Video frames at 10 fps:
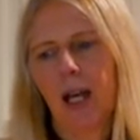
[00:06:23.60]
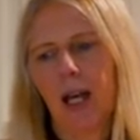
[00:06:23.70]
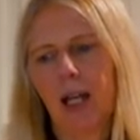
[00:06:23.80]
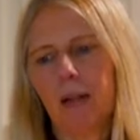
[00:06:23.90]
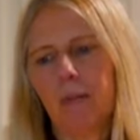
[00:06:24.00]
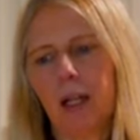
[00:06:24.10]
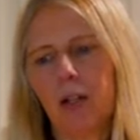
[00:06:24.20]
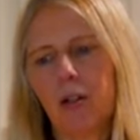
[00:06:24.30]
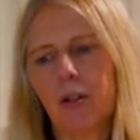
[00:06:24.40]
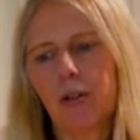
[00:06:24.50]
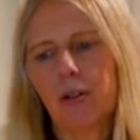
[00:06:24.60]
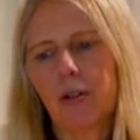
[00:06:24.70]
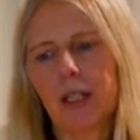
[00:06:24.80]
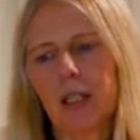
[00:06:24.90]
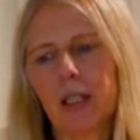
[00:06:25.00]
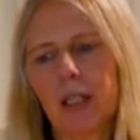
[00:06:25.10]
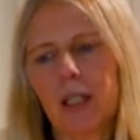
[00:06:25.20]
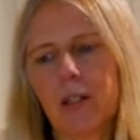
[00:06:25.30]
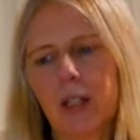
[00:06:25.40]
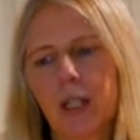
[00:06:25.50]
Another thing
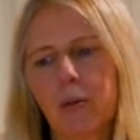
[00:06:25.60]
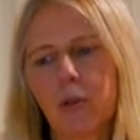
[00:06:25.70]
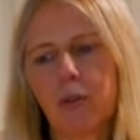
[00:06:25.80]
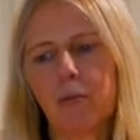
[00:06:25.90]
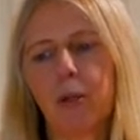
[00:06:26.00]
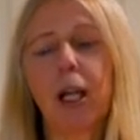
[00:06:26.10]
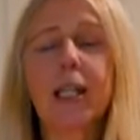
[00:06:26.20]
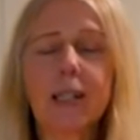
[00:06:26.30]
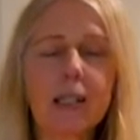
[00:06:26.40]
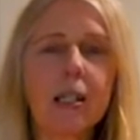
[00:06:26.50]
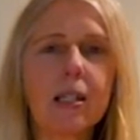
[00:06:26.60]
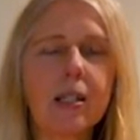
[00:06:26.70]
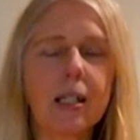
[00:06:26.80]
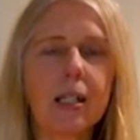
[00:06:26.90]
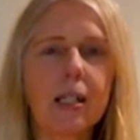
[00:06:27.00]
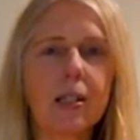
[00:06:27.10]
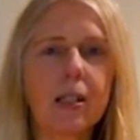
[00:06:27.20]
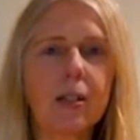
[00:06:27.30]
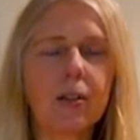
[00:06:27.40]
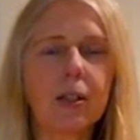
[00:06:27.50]
is, I suppose, price is
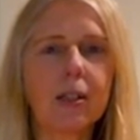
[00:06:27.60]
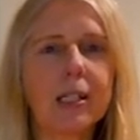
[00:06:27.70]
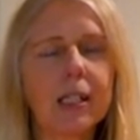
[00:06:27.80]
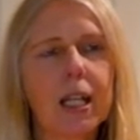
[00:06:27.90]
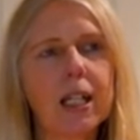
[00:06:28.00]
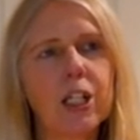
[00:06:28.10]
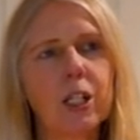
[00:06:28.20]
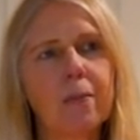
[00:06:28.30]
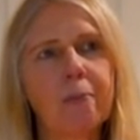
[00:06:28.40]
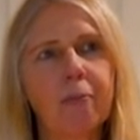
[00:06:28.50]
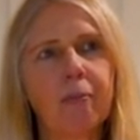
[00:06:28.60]
another indication.